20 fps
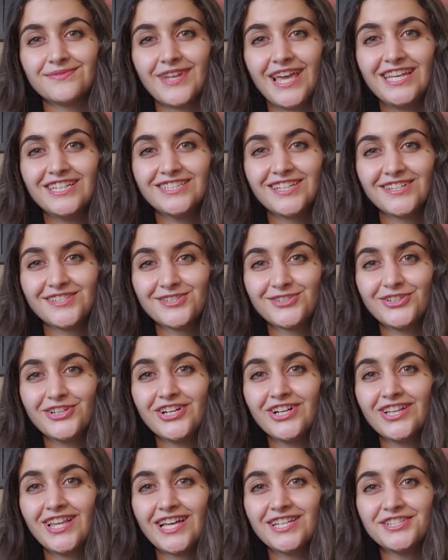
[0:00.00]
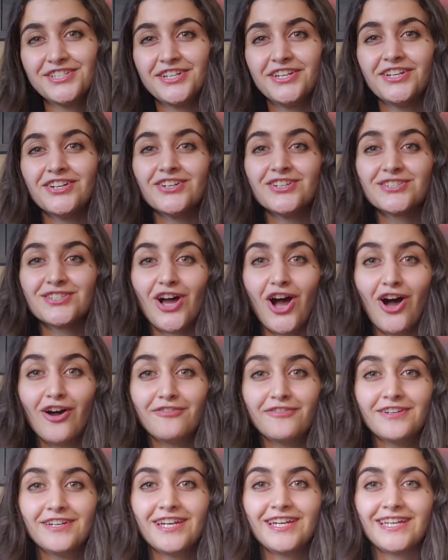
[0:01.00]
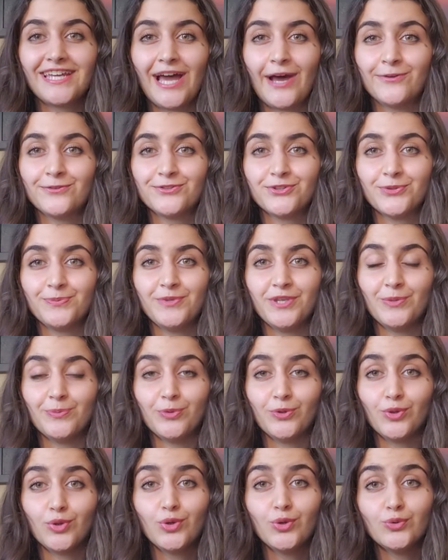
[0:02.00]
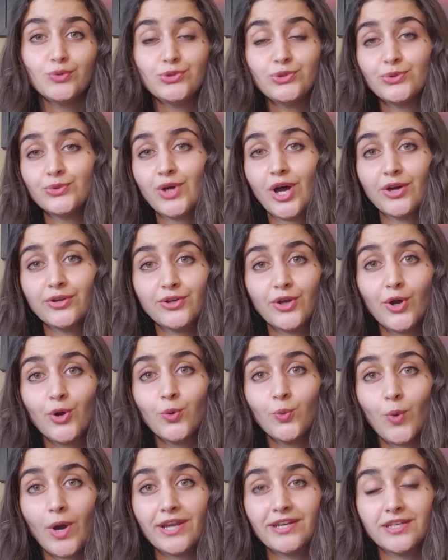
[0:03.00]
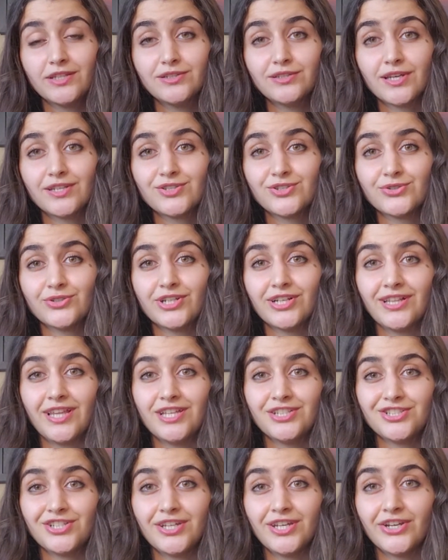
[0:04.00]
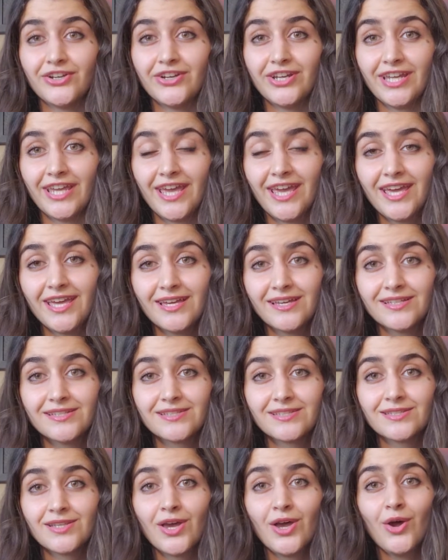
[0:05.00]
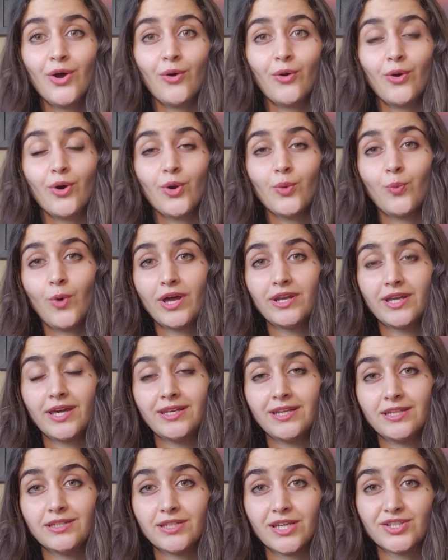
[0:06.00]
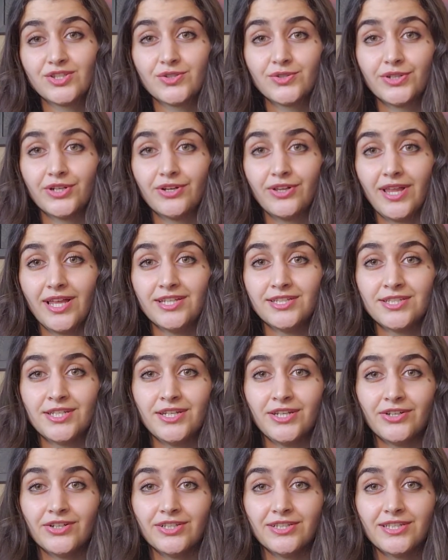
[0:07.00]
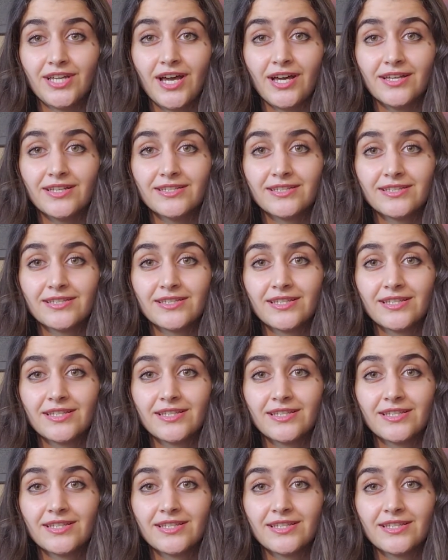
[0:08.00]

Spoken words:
Industrial engineers often encounter people who do not know what industrial engineering is or what an industrial engineer does.